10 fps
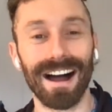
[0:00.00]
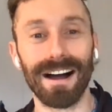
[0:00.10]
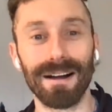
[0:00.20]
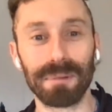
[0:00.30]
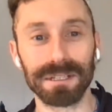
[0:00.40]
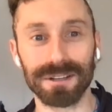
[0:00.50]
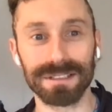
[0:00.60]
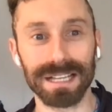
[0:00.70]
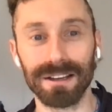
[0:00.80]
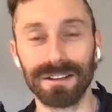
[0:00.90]
But
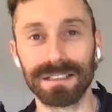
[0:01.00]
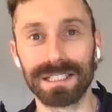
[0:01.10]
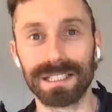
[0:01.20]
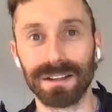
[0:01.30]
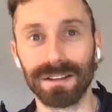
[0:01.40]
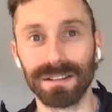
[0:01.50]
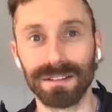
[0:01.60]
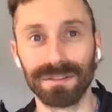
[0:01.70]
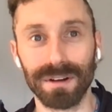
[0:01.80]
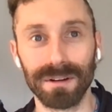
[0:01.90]
turns out you can
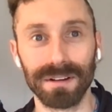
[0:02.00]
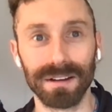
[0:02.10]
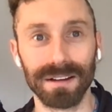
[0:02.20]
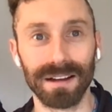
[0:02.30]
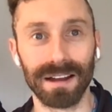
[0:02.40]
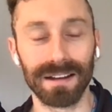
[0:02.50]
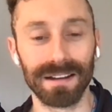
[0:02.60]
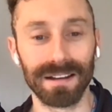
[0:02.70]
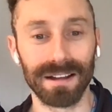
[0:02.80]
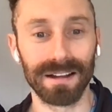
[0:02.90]
still vote
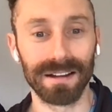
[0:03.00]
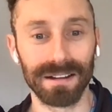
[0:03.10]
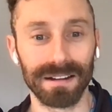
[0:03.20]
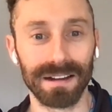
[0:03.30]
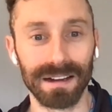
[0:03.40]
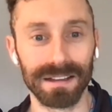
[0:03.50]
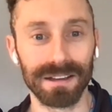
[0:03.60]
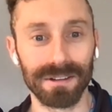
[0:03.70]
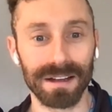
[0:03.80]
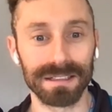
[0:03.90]
in the
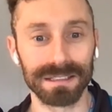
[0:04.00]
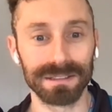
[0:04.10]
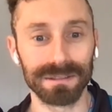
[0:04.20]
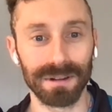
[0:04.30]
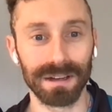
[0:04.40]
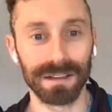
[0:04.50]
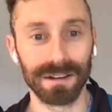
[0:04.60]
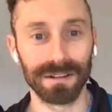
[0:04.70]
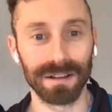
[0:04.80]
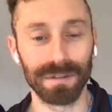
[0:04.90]
U.S. when
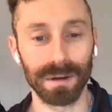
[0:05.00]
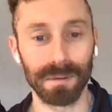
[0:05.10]
you're living